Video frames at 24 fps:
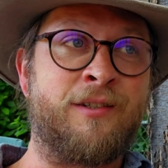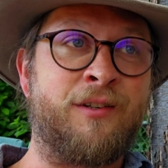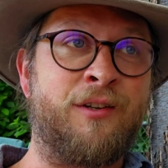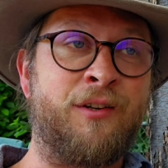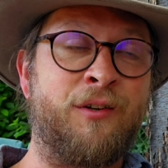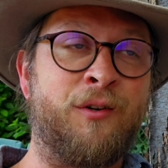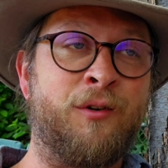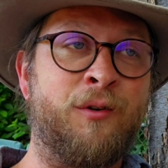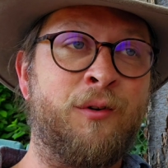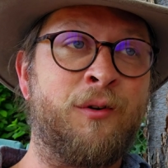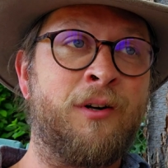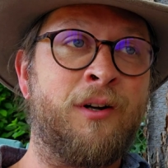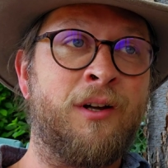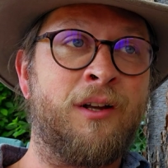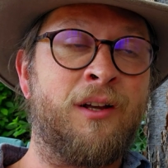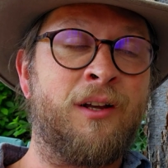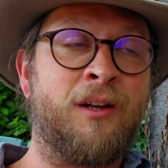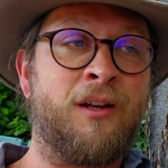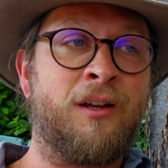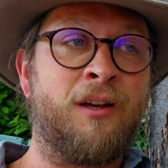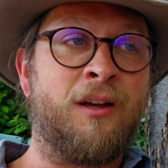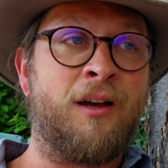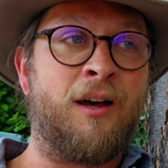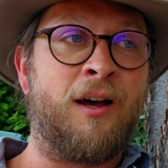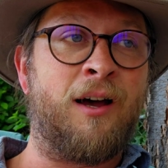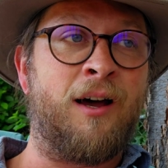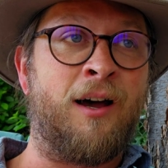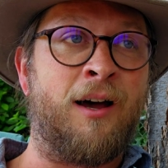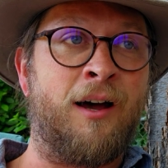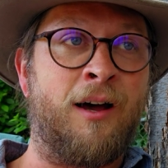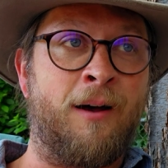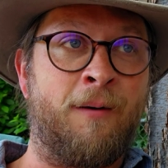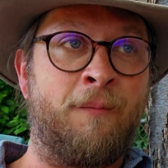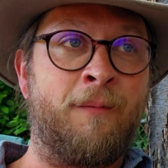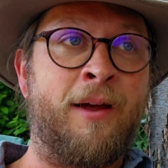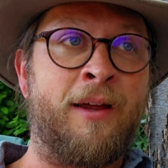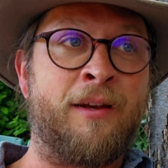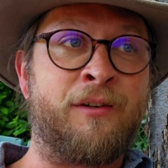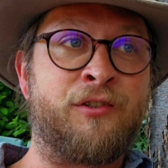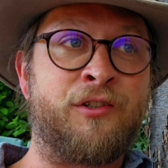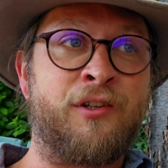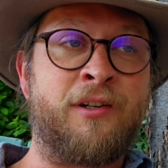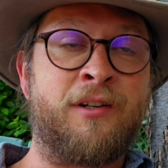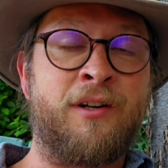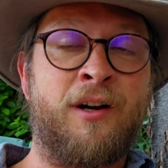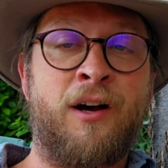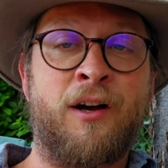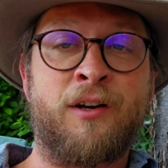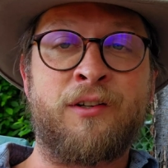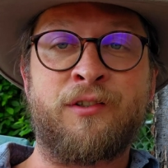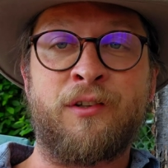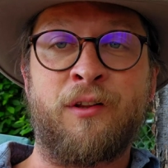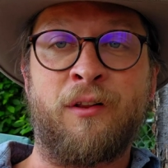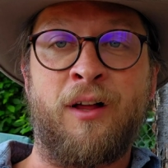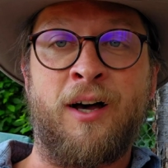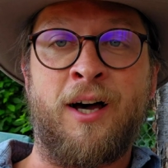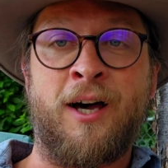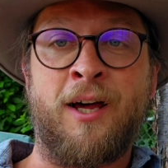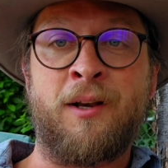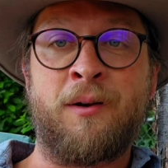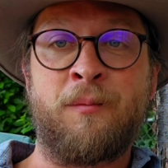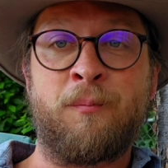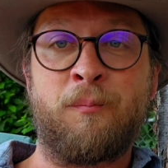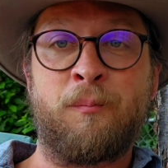do, and she talks a lot.